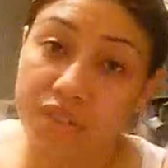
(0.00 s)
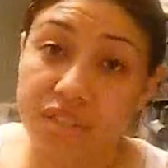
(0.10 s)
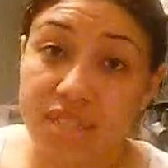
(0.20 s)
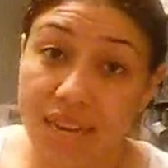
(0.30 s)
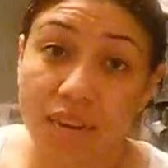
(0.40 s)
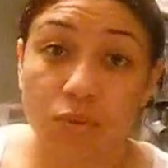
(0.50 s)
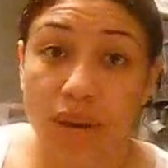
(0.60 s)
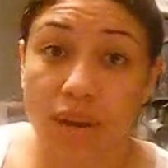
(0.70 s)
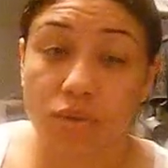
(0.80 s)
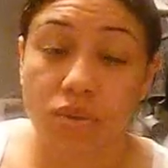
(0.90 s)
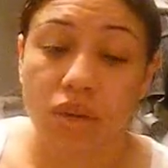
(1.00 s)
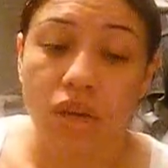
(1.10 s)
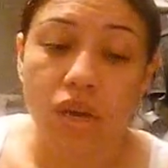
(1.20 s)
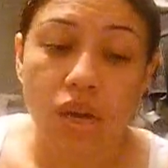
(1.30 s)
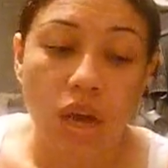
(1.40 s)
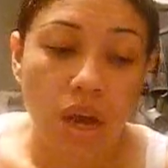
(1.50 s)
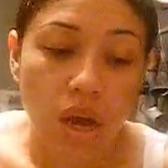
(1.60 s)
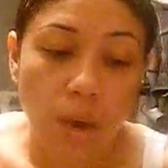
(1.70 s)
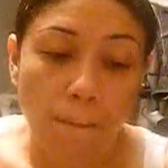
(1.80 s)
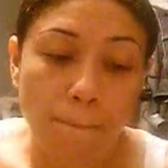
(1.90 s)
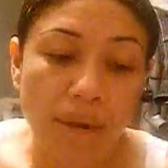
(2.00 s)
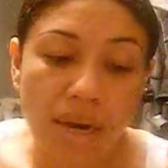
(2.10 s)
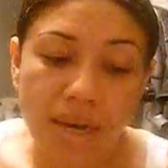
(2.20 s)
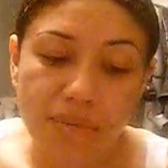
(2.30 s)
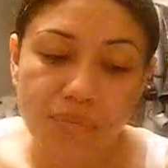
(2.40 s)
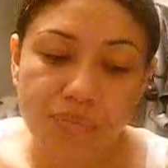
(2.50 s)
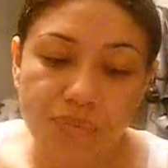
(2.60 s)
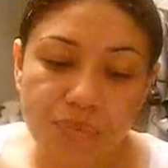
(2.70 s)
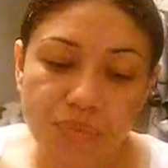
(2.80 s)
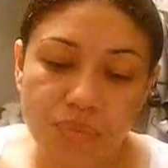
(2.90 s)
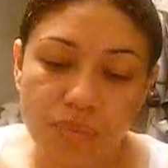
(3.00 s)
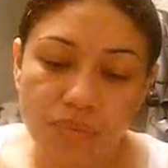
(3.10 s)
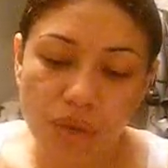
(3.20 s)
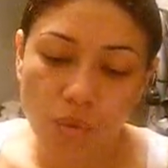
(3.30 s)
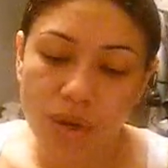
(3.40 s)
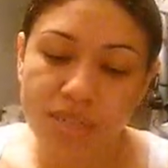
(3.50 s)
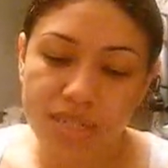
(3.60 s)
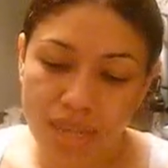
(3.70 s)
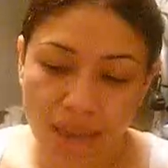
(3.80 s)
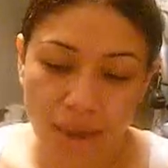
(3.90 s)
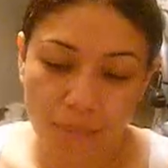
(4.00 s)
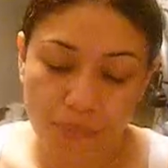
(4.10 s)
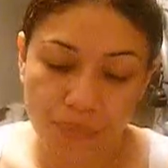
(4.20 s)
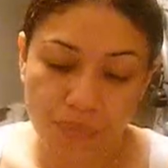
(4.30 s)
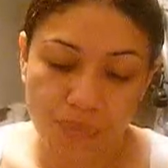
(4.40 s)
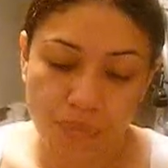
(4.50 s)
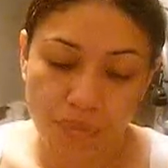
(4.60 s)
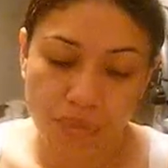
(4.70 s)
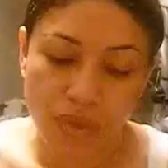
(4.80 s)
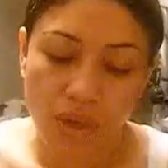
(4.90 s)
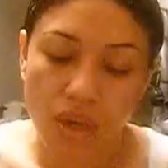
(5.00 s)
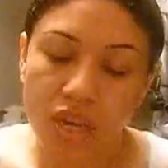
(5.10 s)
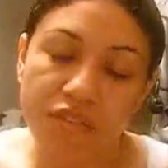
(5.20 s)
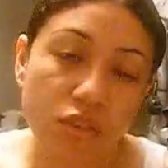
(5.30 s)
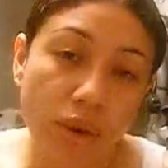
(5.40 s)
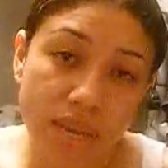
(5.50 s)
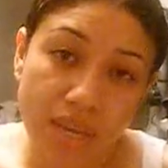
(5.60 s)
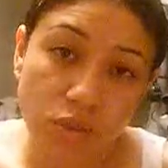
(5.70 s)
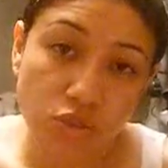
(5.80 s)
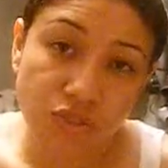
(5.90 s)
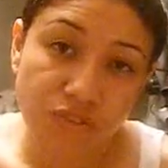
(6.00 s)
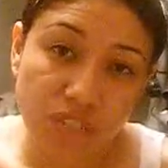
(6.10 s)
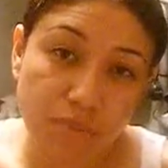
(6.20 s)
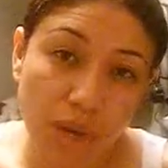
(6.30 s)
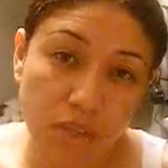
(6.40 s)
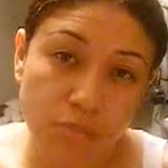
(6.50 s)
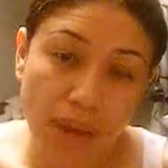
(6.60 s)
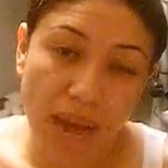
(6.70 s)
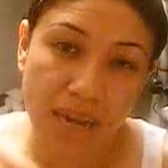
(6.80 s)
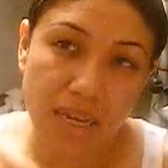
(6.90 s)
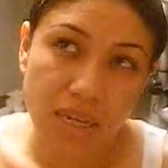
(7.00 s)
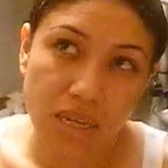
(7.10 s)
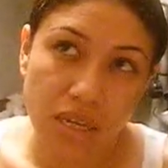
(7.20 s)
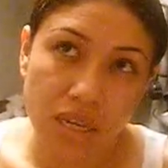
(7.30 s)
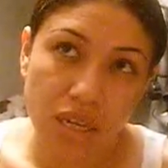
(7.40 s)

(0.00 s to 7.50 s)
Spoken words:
on this second round. But I want to say, even though I gained those 15 pounds back,